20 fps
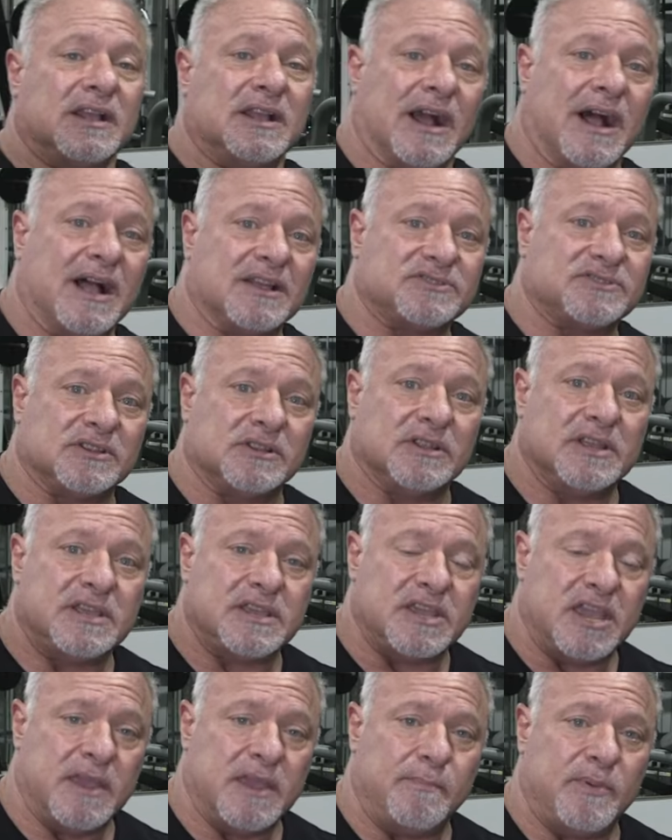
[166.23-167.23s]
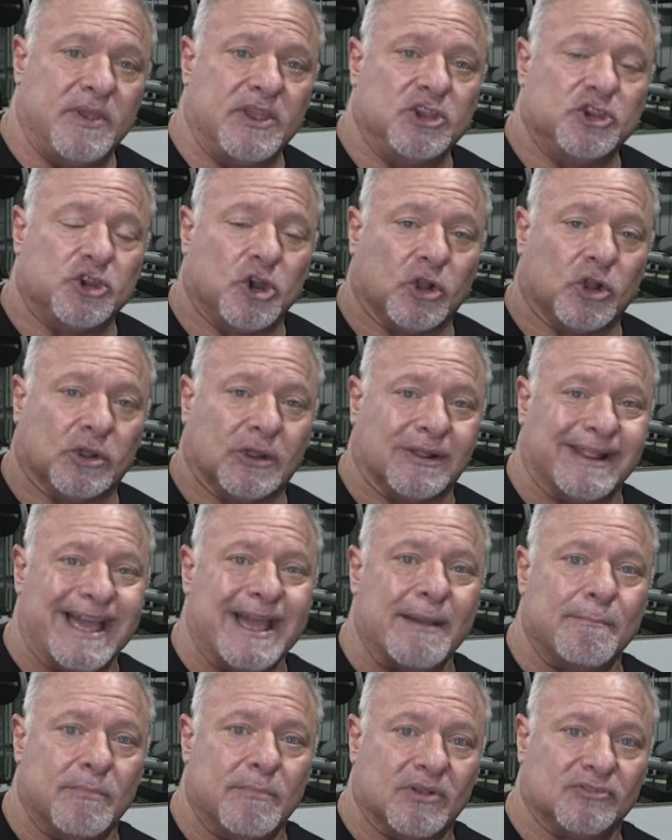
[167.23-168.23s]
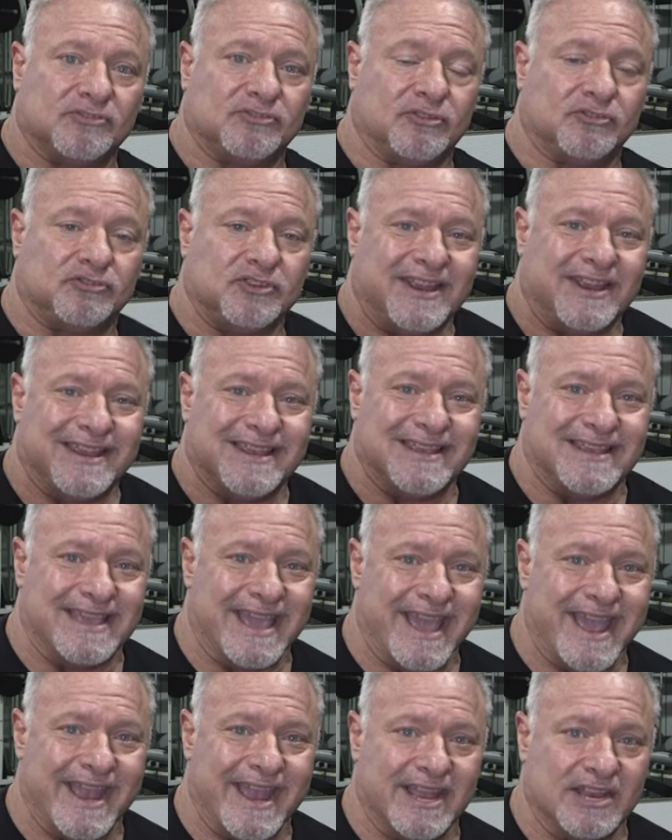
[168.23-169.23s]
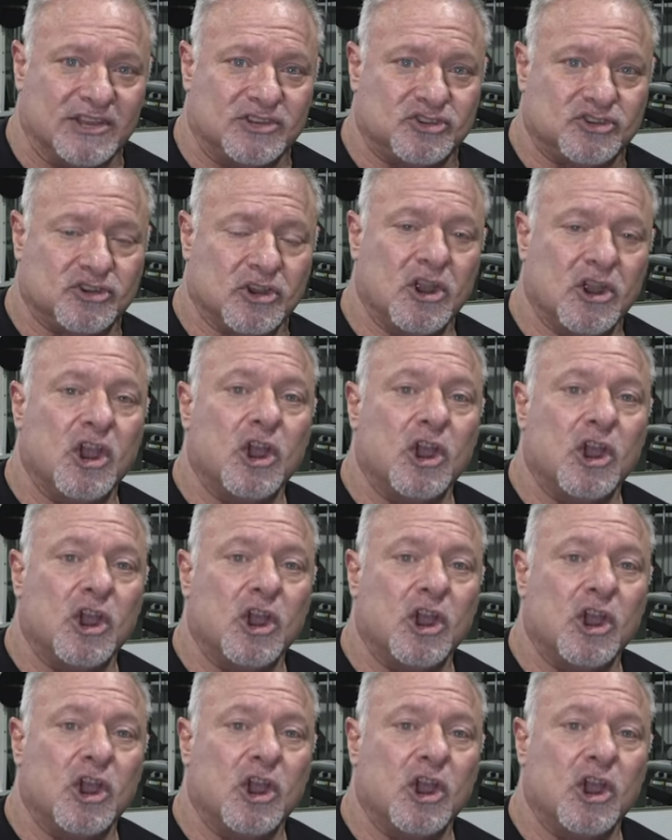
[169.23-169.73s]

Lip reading: Constantly keeping your lat muscles engaged